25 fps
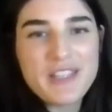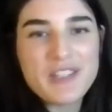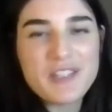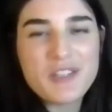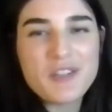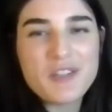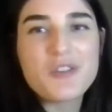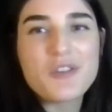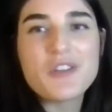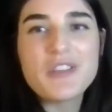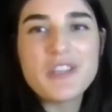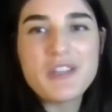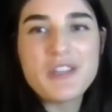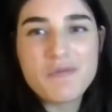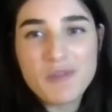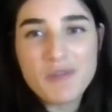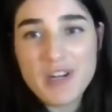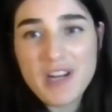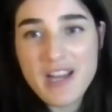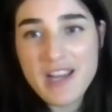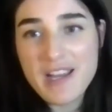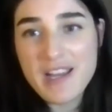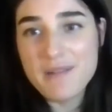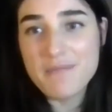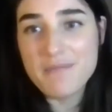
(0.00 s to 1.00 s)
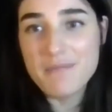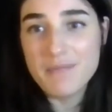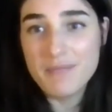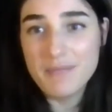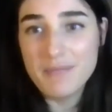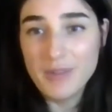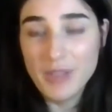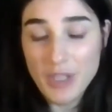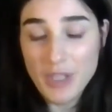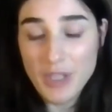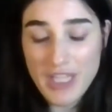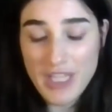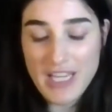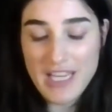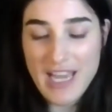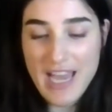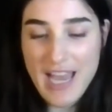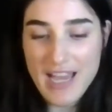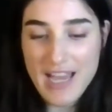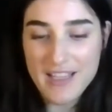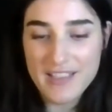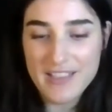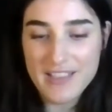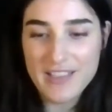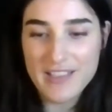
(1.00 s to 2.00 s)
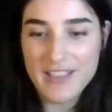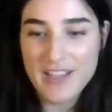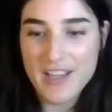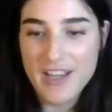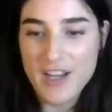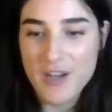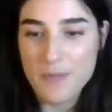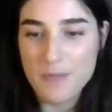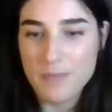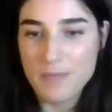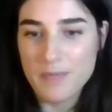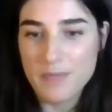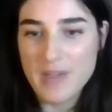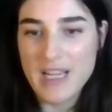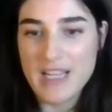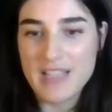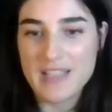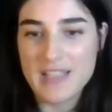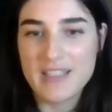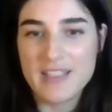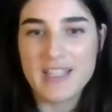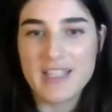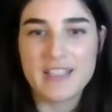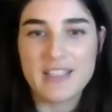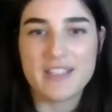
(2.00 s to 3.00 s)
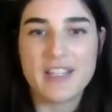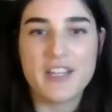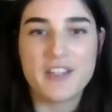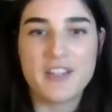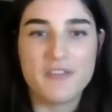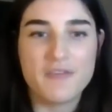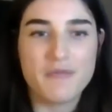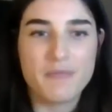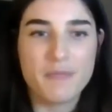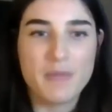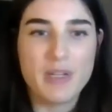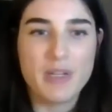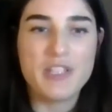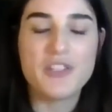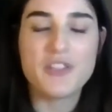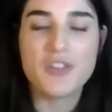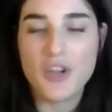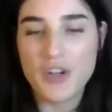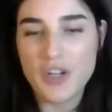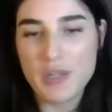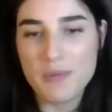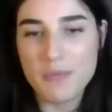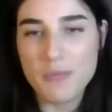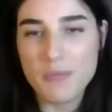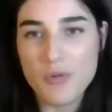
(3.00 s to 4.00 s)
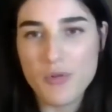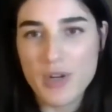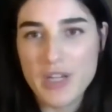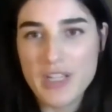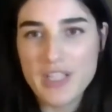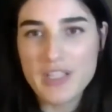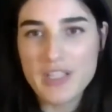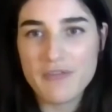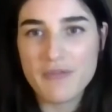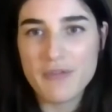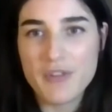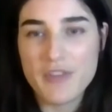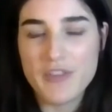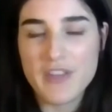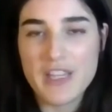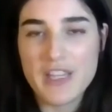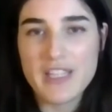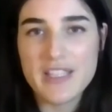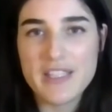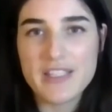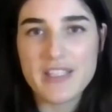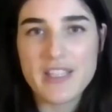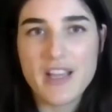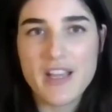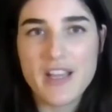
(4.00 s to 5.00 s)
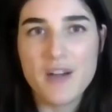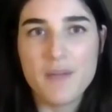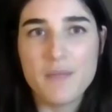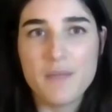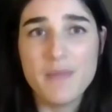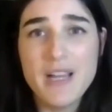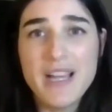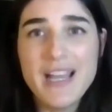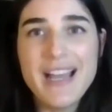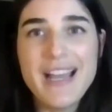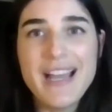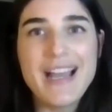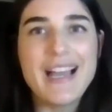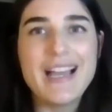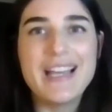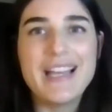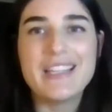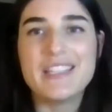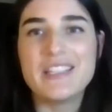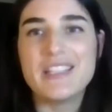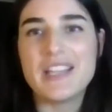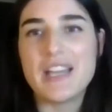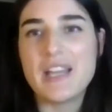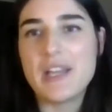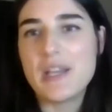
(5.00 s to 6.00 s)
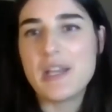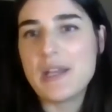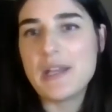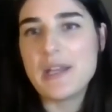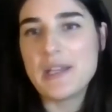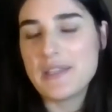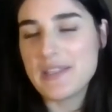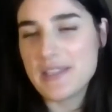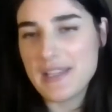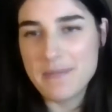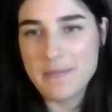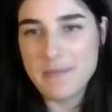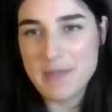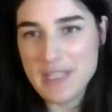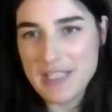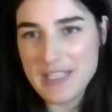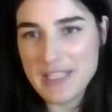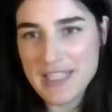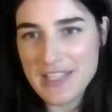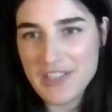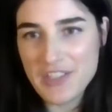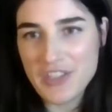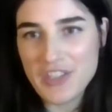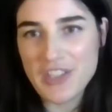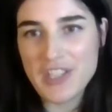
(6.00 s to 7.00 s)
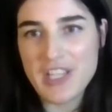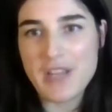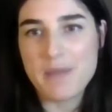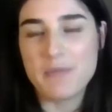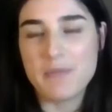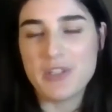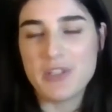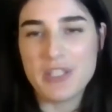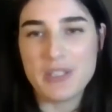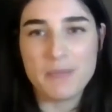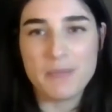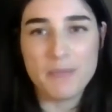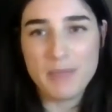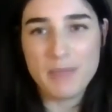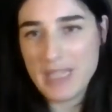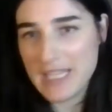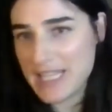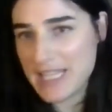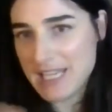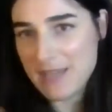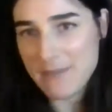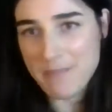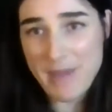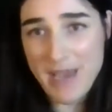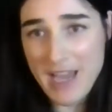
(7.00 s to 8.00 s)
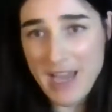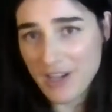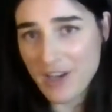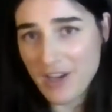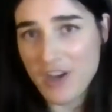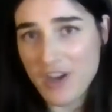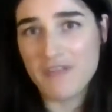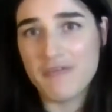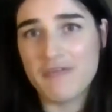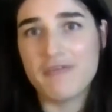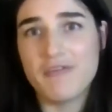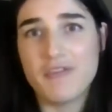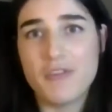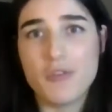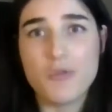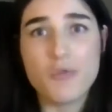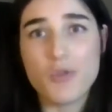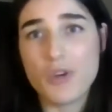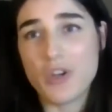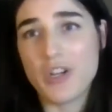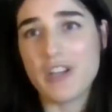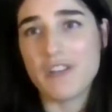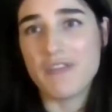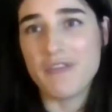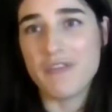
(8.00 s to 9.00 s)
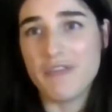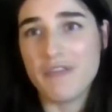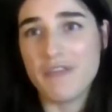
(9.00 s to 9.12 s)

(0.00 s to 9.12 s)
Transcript: currently what I'm looking at as kind of my starting point for this. And I mean, essentially, I'm just piggying off the work of